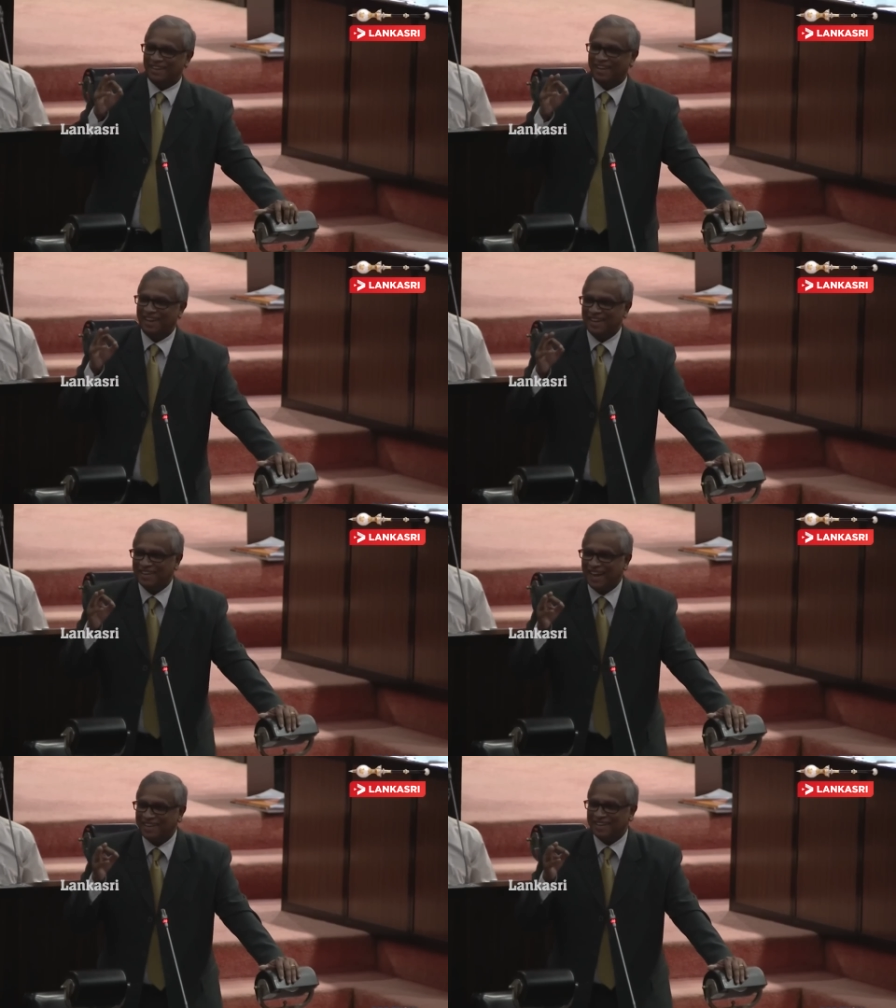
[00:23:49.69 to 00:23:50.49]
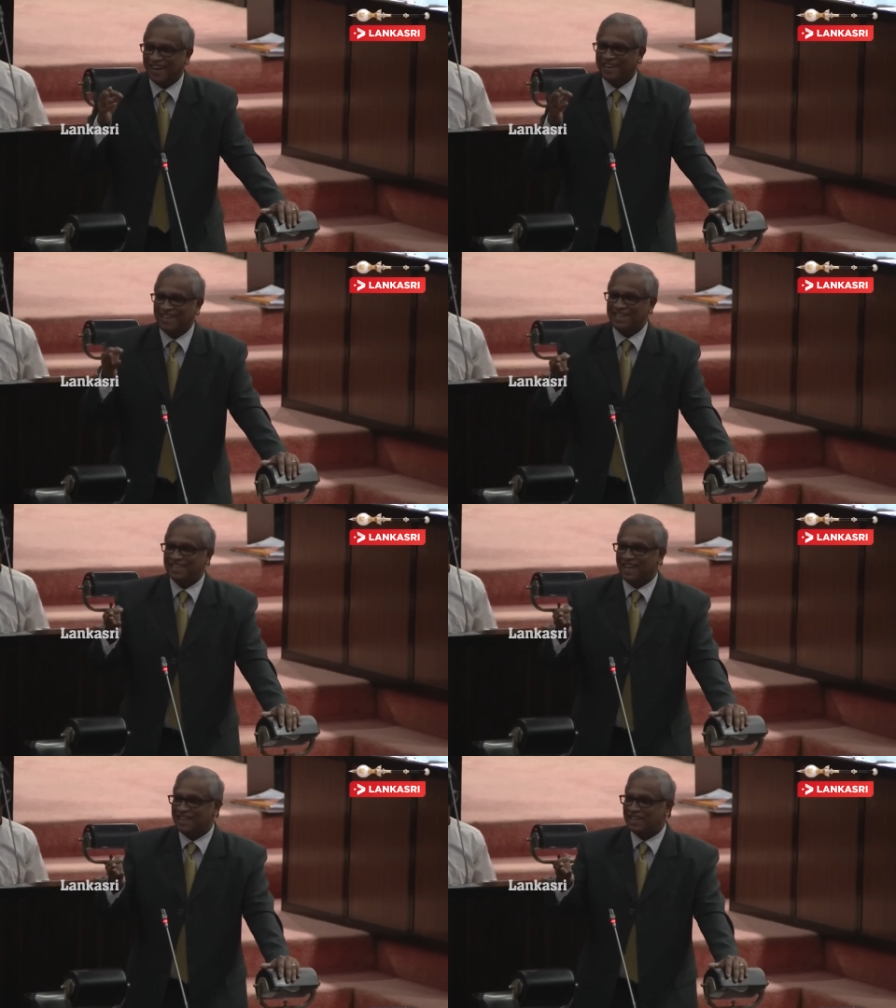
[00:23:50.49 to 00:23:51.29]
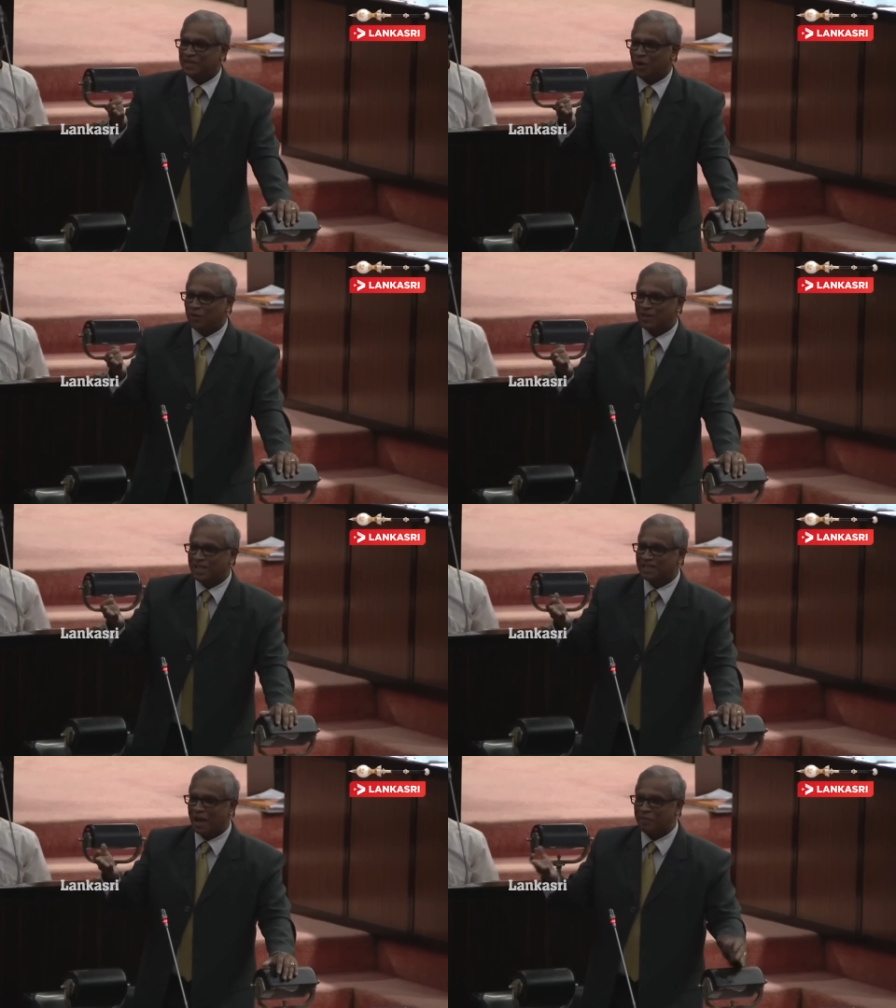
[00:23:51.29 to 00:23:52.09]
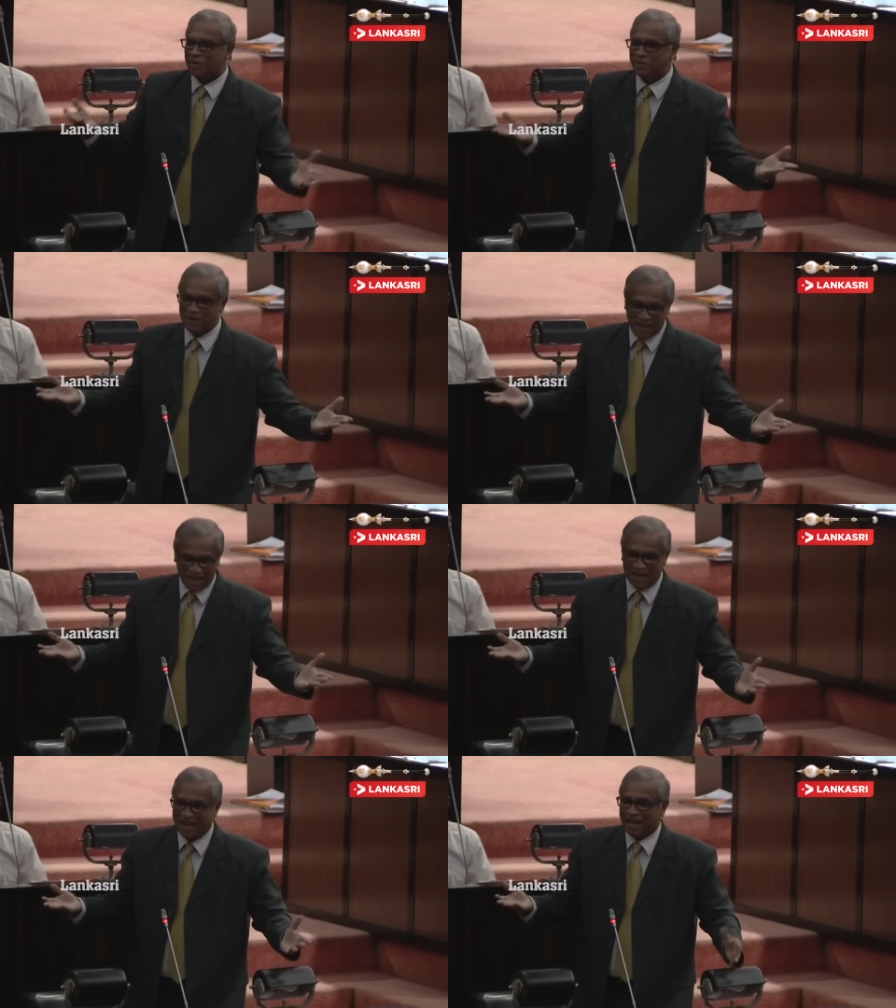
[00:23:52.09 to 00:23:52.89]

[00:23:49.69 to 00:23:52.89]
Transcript: That is how things happen today.